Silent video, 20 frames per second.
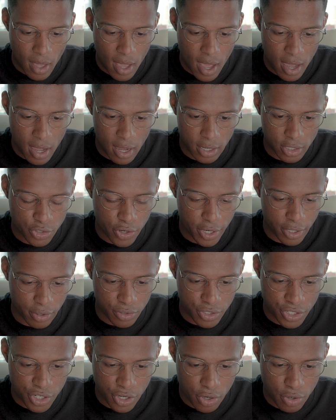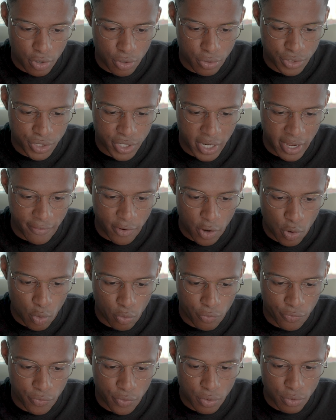uh, Trader Joe's. You have
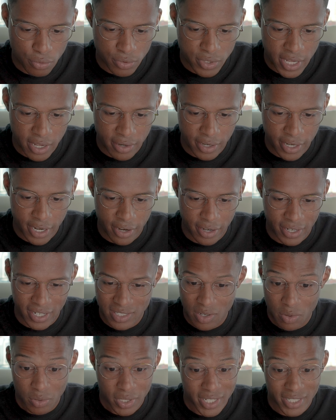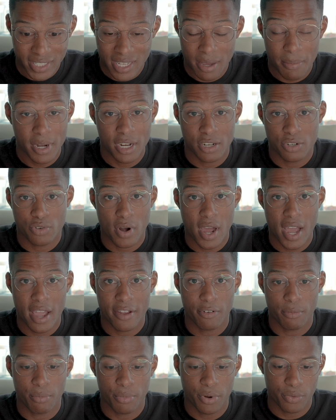Whole Foods down here, and that's only a 10-minute
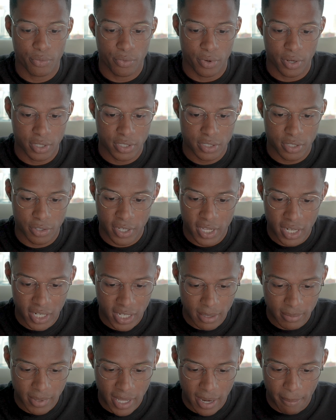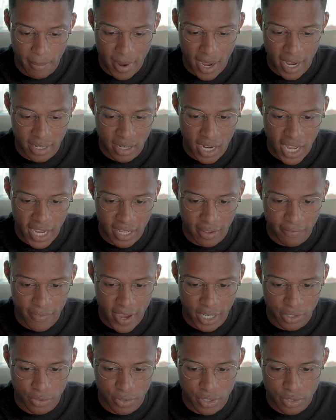drive from Brentwood. So you got to keep that in mind. Nike
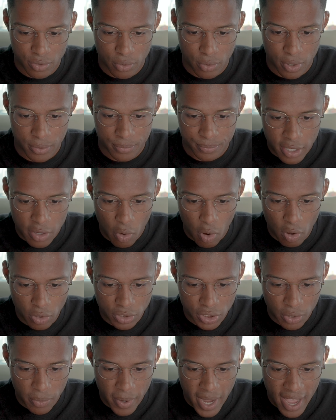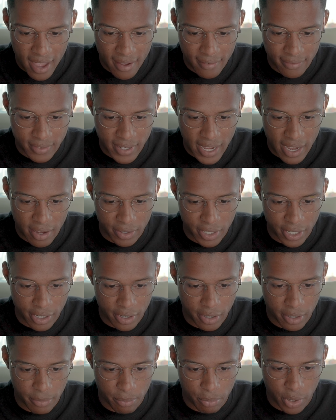Factory Store. You also have down
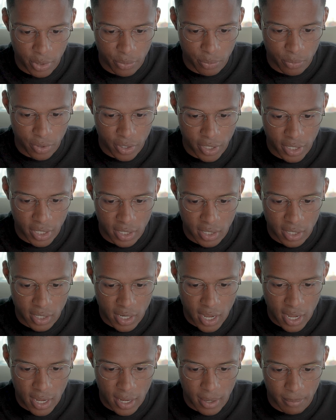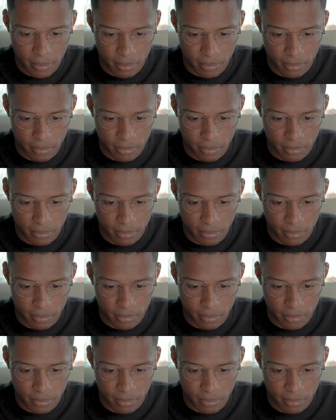here in Brentwood um,